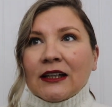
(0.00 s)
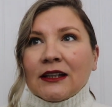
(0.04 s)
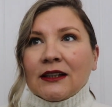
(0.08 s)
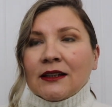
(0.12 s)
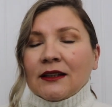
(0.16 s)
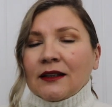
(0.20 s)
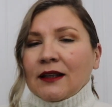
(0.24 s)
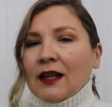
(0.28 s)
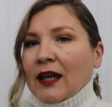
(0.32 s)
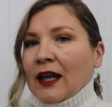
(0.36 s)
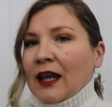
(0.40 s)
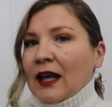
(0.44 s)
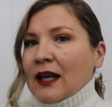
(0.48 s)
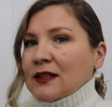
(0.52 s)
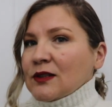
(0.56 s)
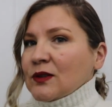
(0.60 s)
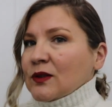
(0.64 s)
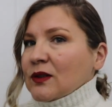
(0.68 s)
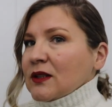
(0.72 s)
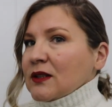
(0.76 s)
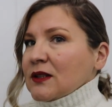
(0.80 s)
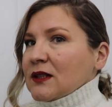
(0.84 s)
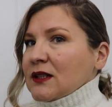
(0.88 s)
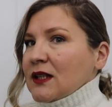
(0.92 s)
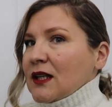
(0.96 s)
Today, as you
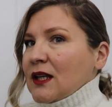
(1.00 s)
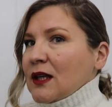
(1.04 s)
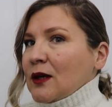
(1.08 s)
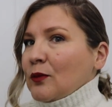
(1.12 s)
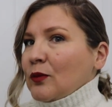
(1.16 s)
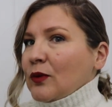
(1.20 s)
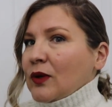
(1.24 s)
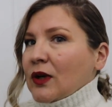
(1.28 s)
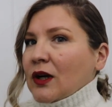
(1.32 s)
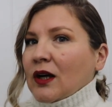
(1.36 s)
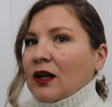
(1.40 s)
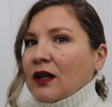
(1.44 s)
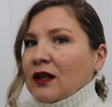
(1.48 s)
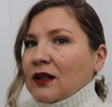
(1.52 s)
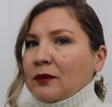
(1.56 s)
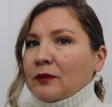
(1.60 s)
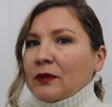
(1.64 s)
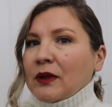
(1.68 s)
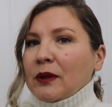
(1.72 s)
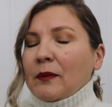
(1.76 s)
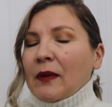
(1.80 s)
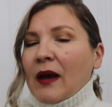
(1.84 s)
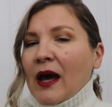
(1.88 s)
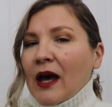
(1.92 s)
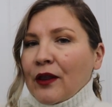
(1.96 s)
can see, we are in
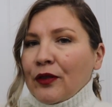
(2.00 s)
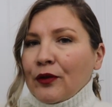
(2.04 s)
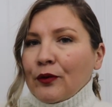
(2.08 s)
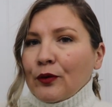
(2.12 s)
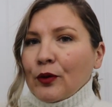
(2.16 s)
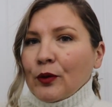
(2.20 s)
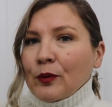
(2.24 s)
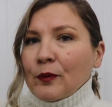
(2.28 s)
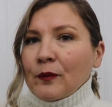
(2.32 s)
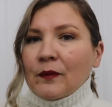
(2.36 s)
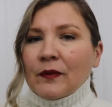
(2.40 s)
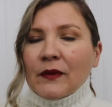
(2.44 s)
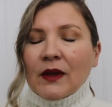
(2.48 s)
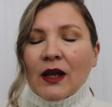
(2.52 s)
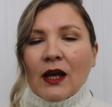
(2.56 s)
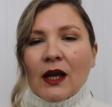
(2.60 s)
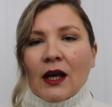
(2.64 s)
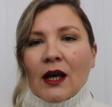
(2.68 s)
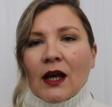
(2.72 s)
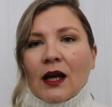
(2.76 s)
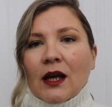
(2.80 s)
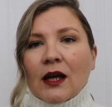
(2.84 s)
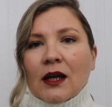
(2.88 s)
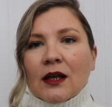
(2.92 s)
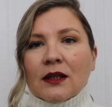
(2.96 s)
my bathroom.
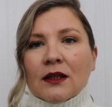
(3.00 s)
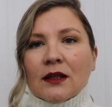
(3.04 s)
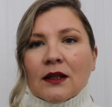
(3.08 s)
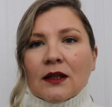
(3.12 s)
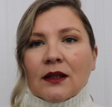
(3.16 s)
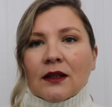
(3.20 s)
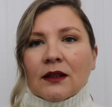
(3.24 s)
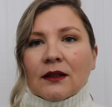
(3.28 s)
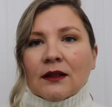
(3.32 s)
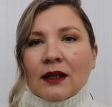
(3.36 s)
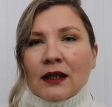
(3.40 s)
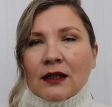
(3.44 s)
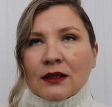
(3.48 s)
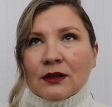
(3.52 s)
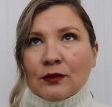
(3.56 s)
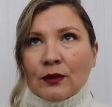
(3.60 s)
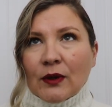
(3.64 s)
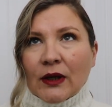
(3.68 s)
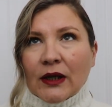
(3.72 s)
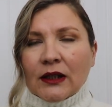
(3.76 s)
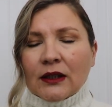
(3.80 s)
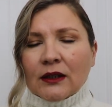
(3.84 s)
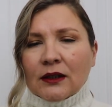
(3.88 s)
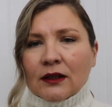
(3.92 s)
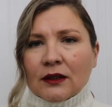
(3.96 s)
That's
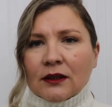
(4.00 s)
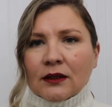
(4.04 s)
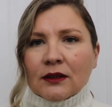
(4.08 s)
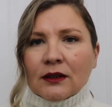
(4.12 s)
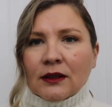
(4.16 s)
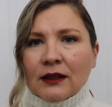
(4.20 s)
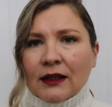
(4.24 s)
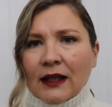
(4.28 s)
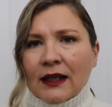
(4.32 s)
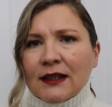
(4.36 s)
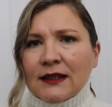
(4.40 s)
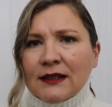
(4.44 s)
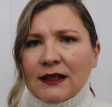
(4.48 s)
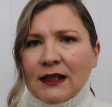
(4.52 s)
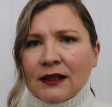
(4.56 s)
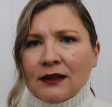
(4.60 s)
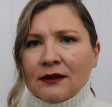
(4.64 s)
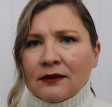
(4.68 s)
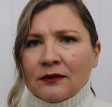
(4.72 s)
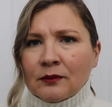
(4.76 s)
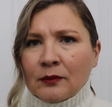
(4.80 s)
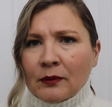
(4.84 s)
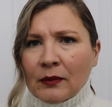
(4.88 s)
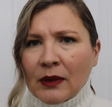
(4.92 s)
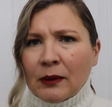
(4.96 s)
why the lights
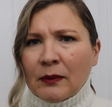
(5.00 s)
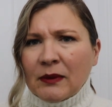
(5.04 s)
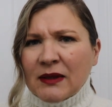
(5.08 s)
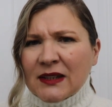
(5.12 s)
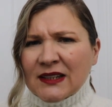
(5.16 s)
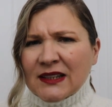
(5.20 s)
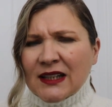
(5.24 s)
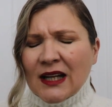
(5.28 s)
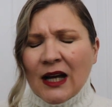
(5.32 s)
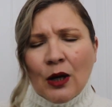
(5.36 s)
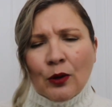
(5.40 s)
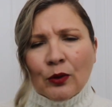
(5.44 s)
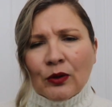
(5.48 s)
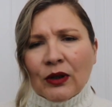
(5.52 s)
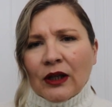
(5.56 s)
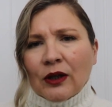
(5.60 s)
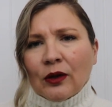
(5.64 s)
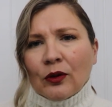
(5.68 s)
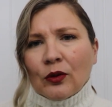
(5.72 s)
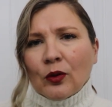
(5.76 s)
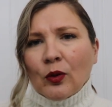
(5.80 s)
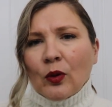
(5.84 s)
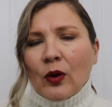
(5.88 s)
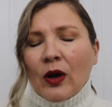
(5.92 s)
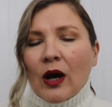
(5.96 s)
and maybe sound, I
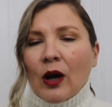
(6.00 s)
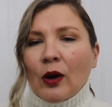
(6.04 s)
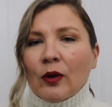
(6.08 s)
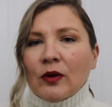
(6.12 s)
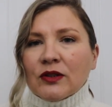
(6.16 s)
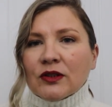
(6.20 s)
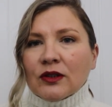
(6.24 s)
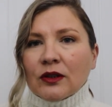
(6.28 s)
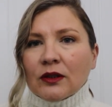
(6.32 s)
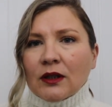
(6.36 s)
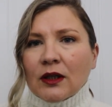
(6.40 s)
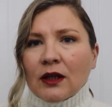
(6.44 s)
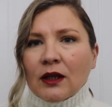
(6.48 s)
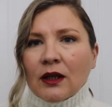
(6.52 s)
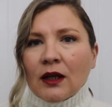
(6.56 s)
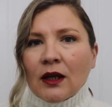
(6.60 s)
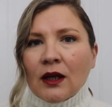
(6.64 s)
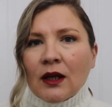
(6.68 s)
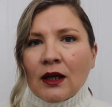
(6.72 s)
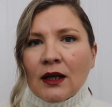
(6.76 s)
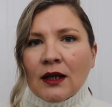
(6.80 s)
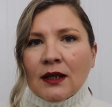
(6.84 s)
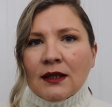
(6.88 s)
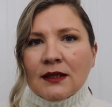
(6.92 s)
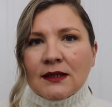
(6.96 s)
don't know how it's gonna
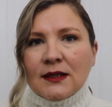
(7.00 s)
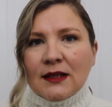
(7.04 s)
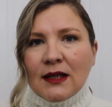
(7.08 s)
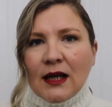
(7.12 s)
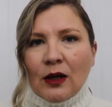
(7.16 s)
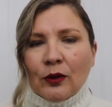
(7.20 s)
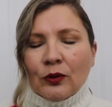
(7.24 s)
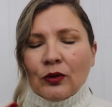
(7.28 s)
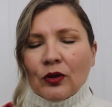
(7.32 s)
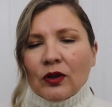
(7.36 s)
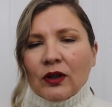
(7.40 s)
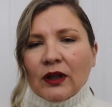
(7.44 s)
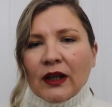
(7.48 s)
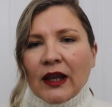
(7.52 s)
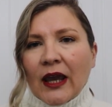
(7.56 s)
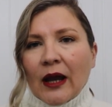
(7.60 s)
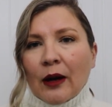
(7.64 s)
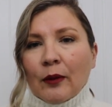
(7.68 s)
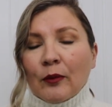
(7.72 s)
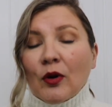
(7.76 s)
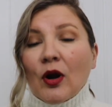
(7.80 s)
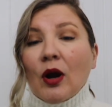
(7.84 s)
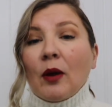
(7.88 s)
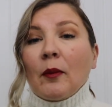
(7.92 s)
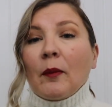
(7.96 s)
sound on the
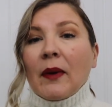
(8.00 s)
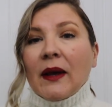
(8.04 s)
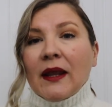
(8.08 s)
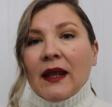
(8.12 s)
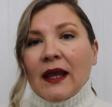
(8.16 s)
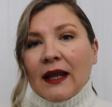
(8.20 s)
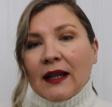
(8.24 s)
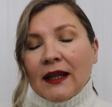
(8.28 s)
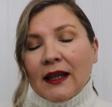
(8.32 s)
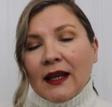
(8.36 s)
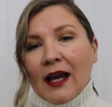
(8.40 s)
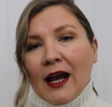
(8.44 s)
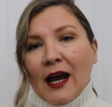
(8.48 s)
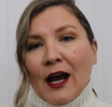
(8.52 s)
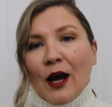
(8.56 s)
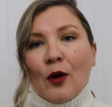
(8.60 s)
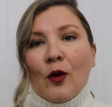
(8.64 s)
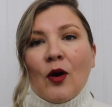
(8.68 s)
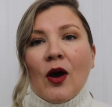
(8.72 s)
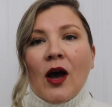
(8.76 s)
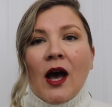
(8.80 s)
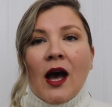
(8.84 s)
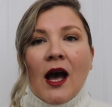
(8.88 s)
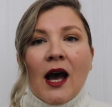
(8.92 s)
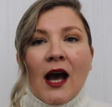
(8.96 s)
camera, but
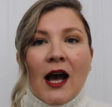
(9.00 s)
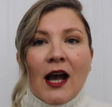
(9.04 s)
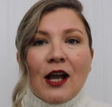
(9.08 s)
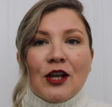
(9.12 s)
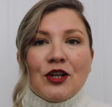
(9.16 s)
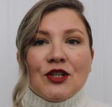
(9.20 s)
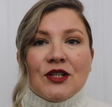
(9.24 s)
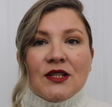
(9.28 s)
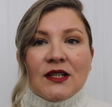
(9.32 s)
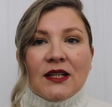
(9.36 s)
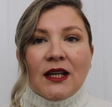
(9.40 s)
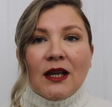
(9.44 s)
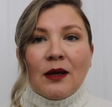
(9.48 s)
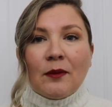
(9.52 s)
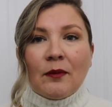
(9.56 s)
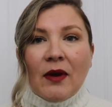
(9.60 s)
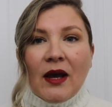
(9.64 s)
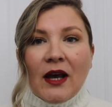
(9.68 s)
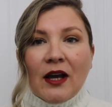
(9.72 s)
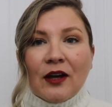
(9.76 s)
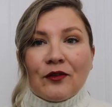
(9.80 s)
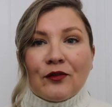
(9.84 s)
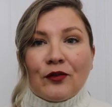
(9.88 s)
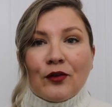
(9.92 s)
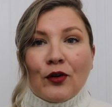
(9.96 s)
anyhow, I just came
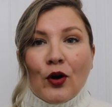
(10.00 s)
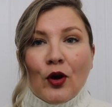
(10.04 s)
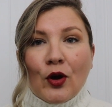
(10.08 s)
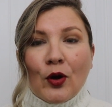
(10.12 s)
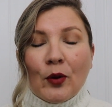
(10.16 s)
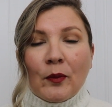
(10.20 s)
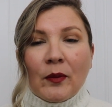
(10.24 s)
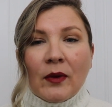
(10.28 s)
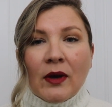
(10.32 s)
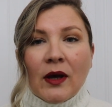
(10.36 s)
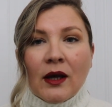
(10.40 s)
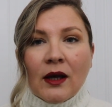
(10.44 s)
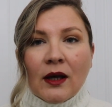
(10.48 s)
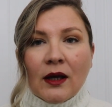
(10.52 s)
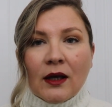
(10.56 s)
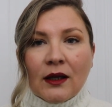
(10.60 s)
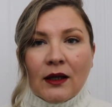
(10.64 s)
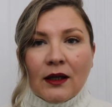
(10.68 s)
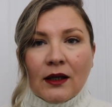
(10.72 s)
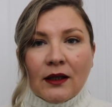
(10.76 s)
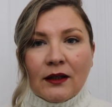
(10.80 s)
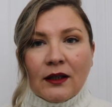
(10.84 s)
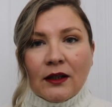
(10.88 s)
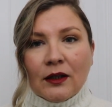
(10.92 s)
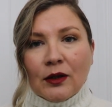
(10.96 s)
back from
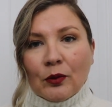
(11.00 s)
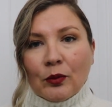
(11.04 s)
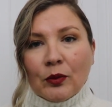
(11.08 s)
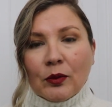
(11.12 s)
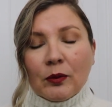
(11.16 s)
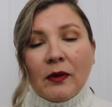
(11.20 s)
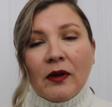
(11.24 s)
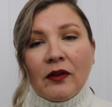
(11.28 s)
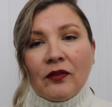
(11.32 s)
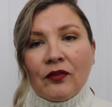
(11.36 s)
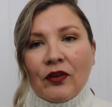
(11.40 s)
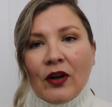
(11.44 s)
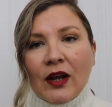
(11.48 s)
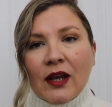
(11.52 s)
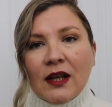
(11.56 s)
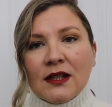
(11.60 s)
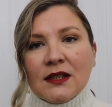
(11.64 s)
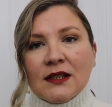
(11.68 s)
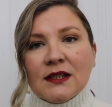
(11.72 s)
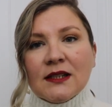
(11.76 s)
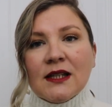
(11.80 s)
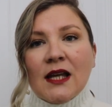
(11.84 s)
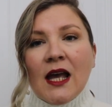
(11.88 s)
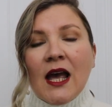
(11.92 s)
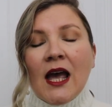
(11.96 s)
dinner with my
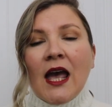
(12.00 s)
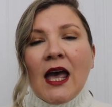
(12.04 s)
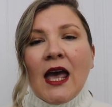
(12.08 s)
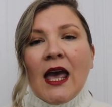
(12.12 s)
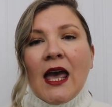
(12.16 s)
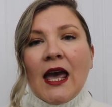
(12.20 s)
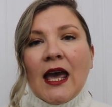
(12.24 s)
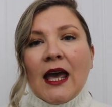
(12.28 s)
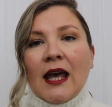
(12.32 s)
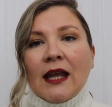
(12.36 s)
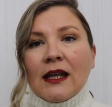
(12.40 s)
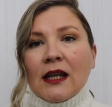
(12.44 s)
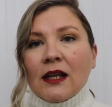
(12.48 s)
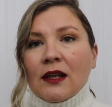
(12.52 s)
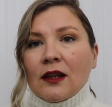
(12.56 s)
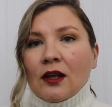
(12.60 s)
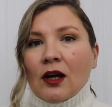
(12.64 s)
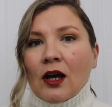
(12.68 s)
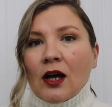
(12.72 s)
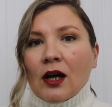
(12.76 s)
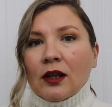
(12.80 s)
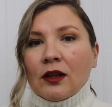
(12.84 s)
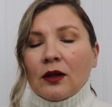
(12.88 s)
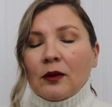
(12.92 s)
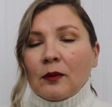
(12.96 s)
friends, and I
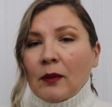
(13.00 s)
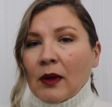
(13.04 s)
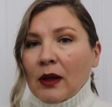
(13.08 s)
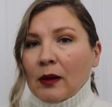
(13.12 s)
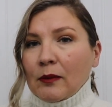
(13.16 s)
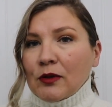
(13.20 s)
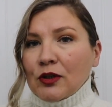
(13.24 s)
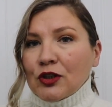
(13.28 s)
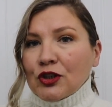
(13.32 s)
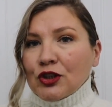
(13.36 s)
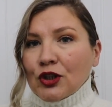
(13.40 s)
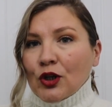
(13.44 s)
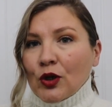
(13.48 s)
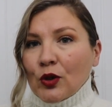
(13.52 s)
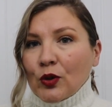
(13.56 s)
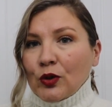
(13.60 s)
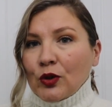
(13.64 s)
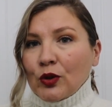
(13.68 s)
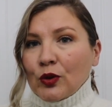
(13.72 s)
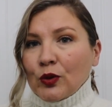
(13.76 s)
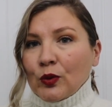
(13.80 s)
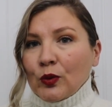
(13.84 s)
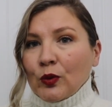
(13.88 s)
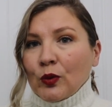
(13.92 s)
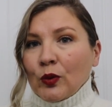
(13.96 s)
thought to maybe show
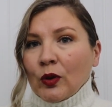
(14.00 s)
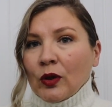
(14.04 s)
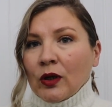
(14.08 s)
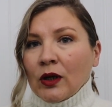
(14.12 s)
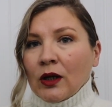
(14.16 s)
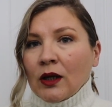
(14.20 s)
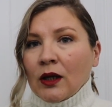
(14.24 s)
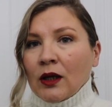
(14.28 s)
you